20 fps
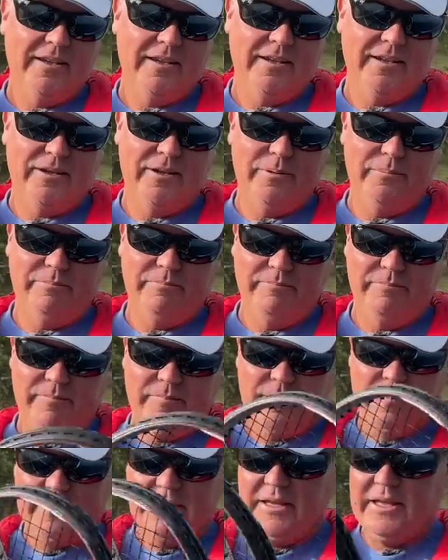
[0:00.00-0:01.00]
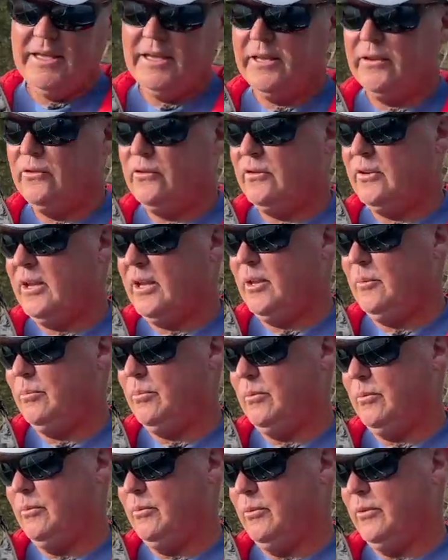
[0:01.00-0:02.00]
Um, the egg shape
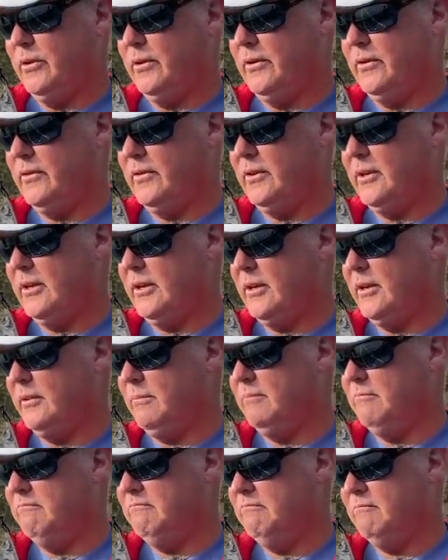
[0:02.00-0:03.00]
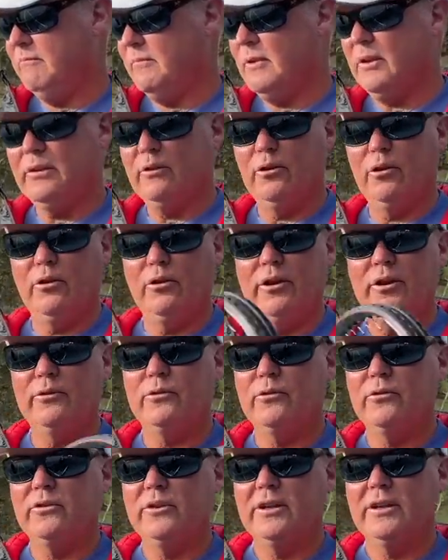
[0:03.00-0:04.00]
was uh, a little
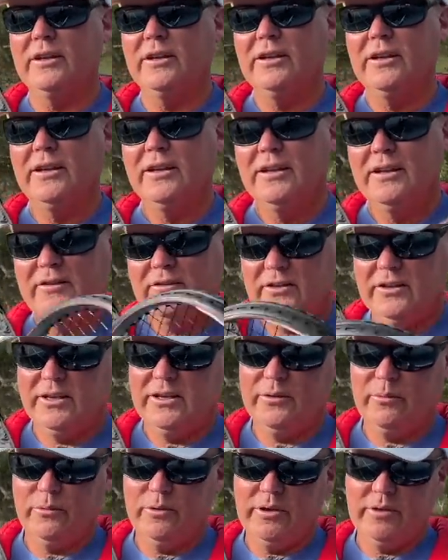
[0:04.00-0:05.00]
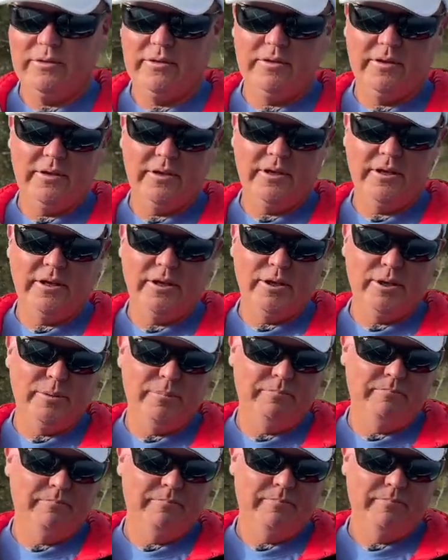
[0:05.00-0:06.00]
interesting to hit with.
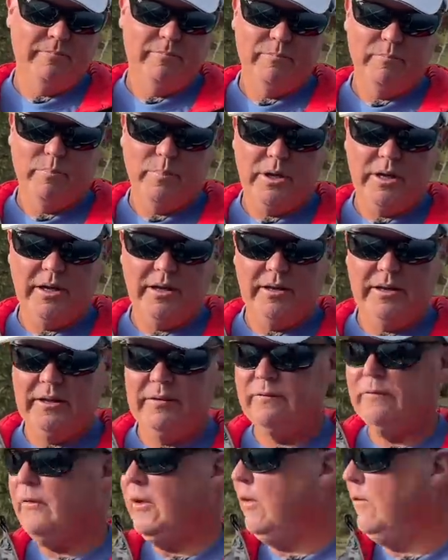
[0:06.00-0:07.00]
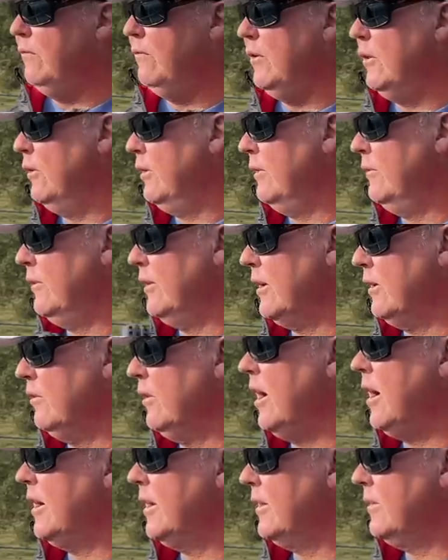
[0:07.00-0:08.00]
Um, but it felt very like a
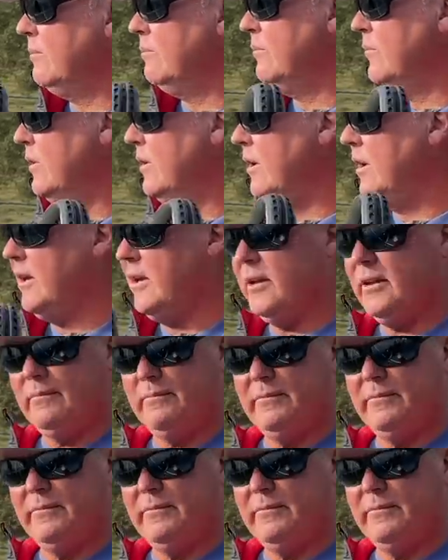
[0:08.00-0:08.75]
lot of uh,